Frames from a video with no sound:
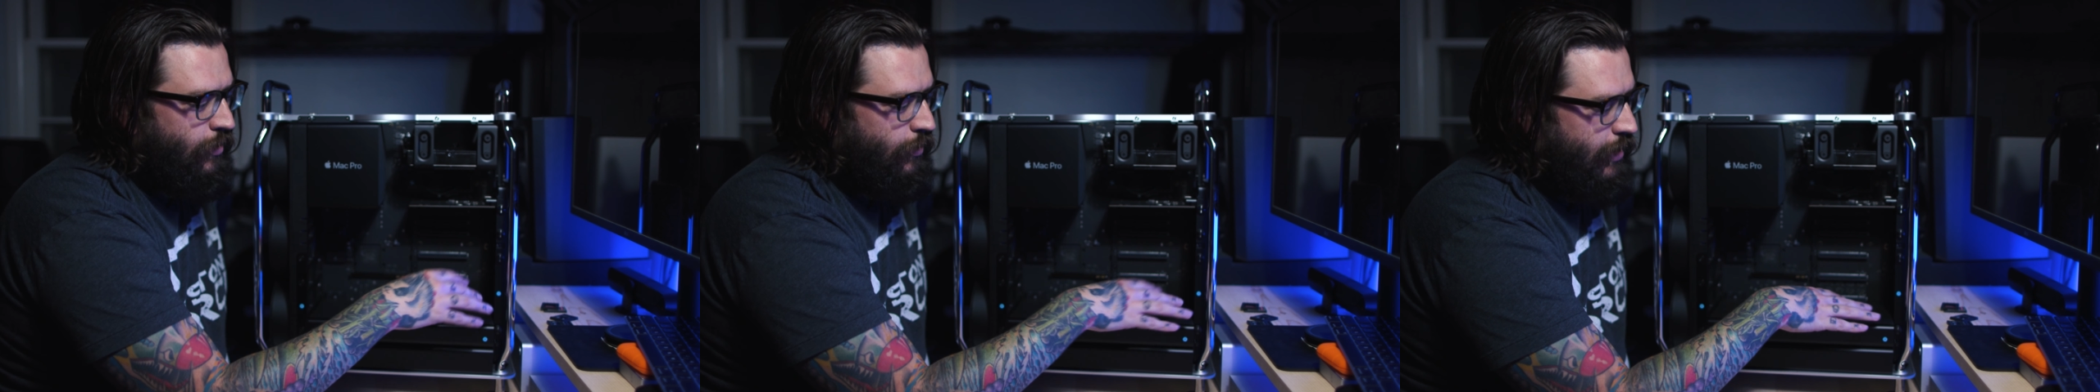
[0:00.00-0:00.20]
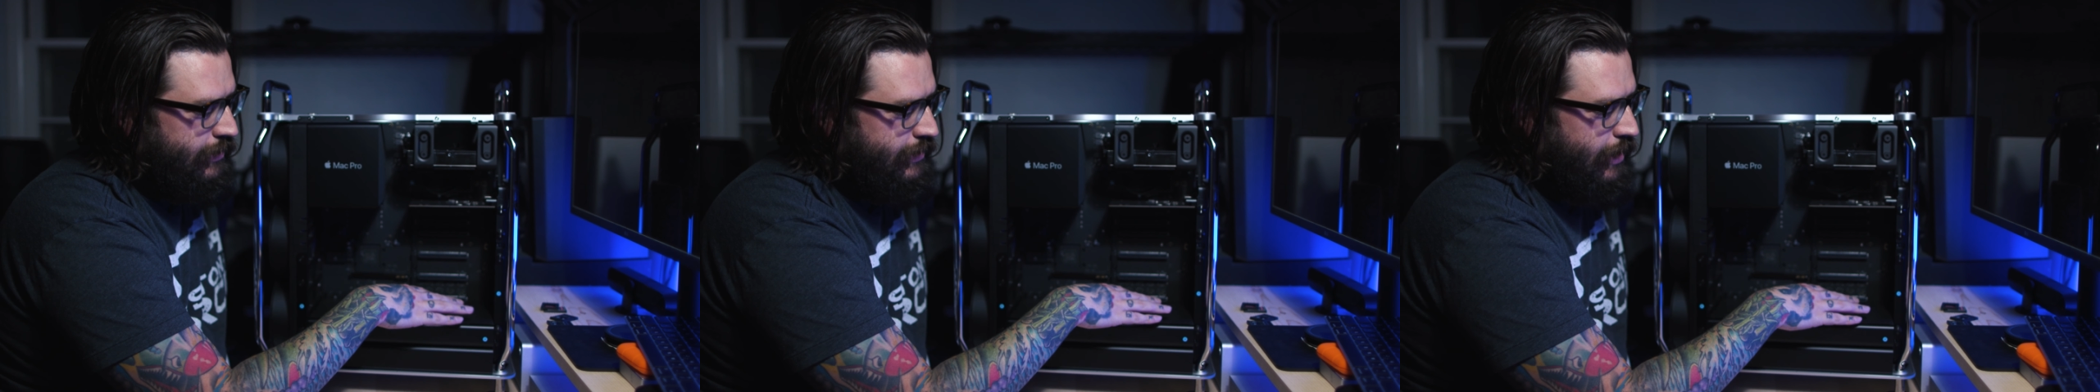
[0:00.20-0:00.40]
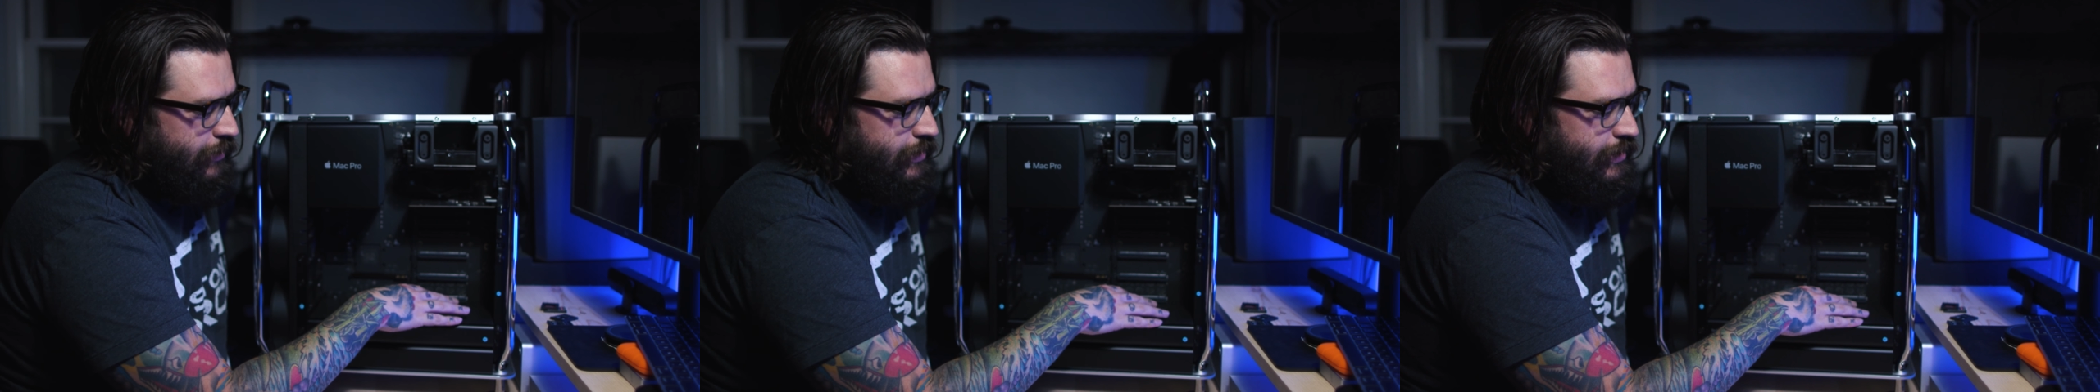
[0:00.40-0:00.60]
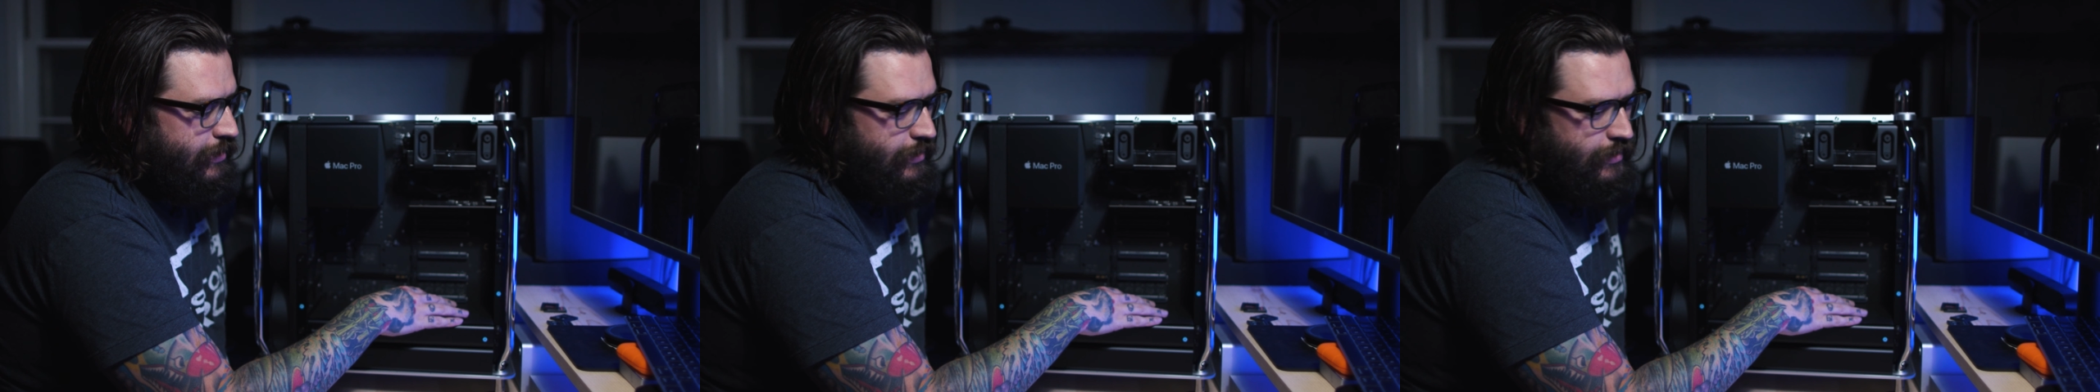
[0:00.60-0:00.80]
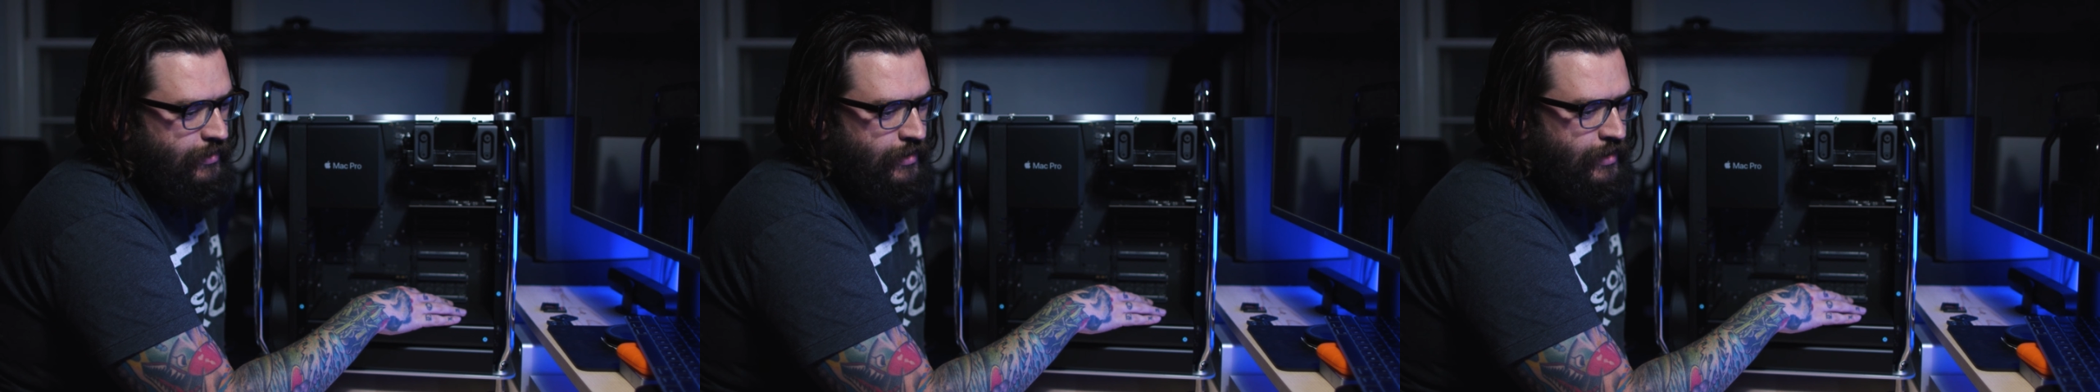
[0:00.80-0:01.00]
while down
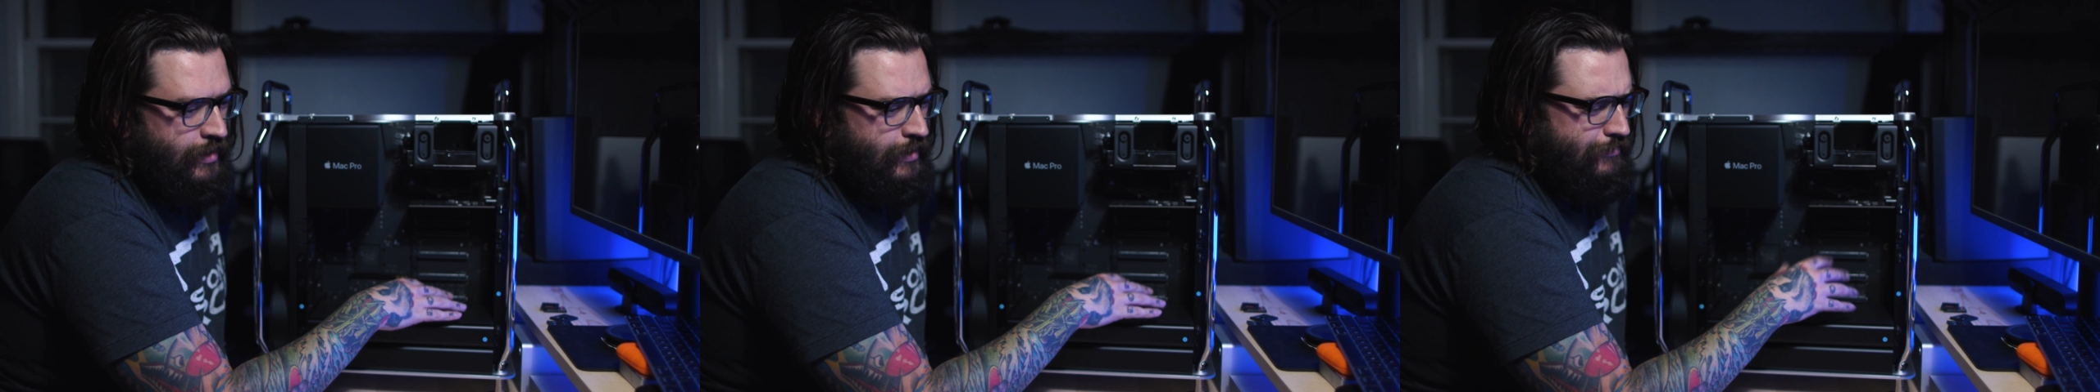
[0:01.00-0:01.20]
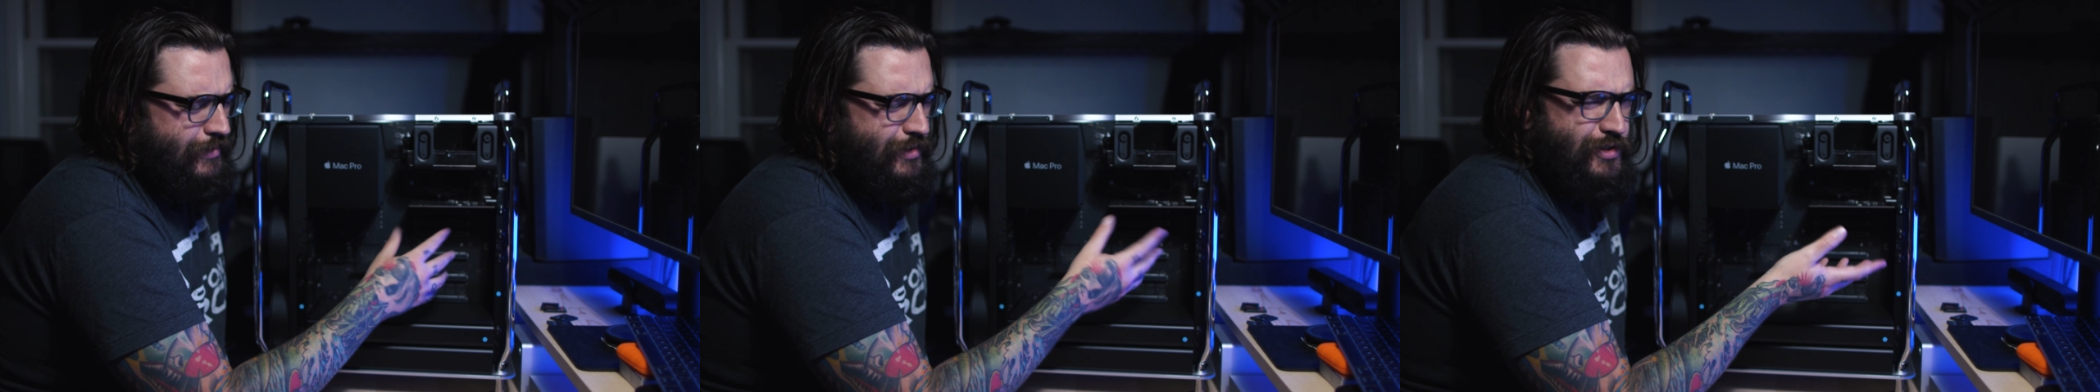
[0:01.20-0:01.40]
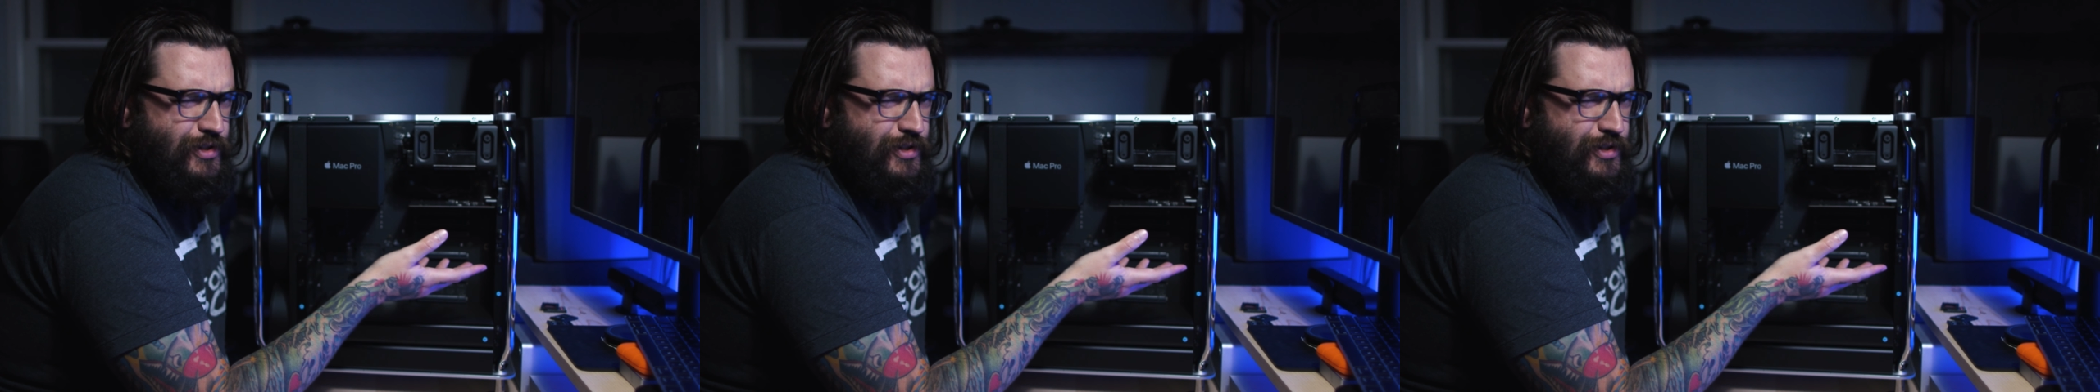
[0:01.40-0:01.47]
here, you